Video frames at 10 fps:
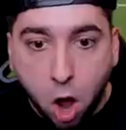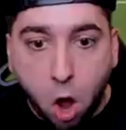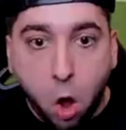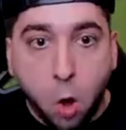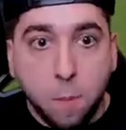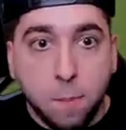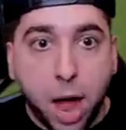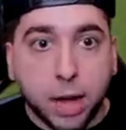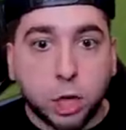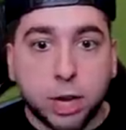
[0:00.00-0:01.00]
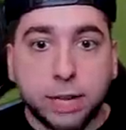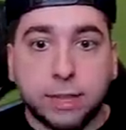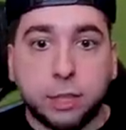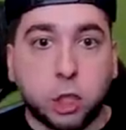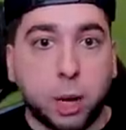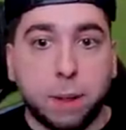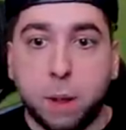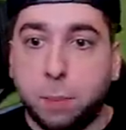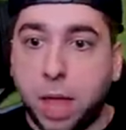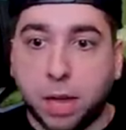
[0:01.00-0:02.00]
Oh my goodness, that should have been
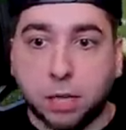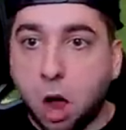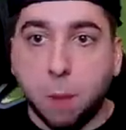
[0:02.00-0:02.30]
a pick.